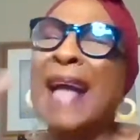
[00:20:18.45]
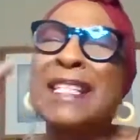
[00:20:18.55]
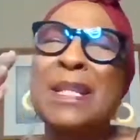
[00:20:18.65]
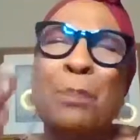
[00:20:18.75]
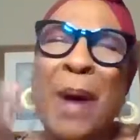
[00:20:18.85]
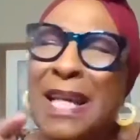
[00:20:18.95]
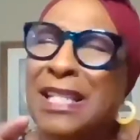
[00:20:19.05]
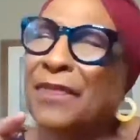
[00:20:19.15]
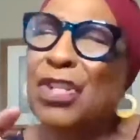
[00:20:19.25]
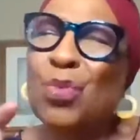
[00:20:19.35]
I
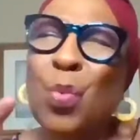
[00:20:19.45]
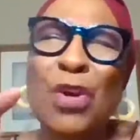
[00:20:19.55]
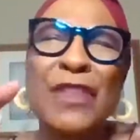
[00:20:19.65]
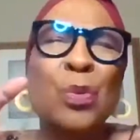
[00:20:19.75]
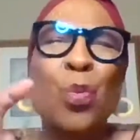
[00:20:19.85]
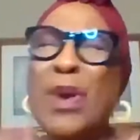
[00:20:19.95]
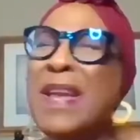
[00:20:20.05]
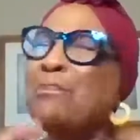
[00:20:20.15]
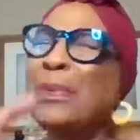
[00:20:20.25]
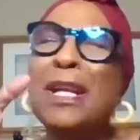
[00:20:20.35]
deposit this word that
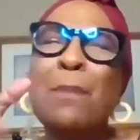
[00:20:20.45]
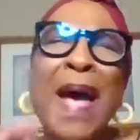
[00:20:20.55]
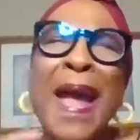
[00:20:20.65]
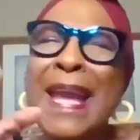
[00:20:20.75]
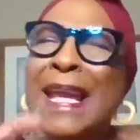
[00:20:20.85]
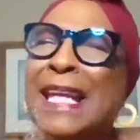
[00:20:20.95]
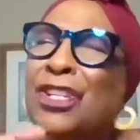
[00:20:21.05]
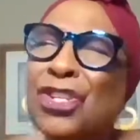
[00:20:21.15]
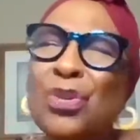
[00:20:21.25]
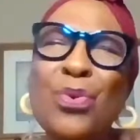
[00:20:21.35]
weeping may
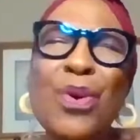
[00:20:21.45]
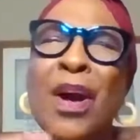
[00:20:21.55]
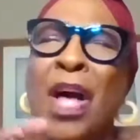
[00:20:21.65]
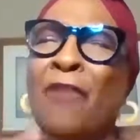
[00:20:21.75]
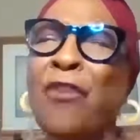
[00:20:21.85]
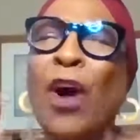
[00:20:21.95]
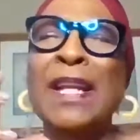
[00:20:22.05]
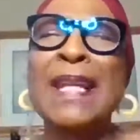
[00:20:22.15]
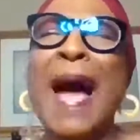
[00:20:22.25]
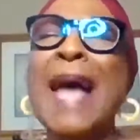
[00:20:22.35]
endure for
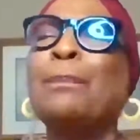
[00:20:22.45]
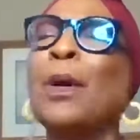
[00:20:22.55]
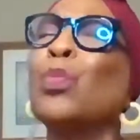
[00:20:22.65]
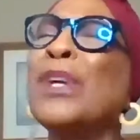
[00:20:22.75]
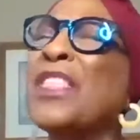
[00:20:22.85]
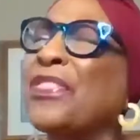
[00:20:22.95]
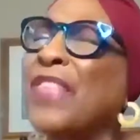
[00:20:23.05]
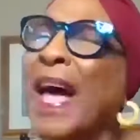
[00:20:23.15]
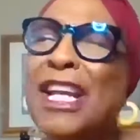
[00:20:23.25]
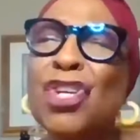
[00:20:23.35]
a night, but we
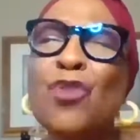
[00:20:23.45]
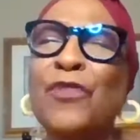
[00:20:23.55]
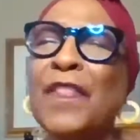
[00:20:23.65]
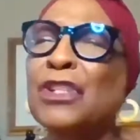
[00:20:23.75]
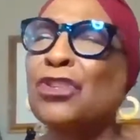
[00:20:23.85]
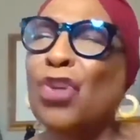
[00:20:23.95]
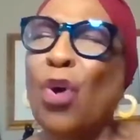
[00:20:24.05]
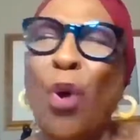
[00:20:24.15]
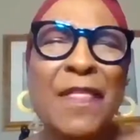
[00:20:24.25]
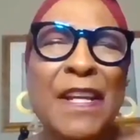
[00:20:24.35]
thank you for the
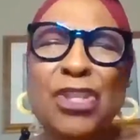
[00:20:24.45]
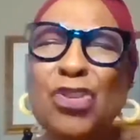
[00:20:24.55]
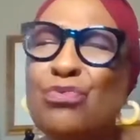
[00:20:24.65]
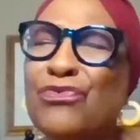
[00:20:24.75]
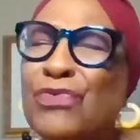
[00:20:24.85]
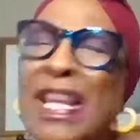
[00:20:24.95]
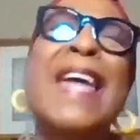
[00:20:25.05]
joy that you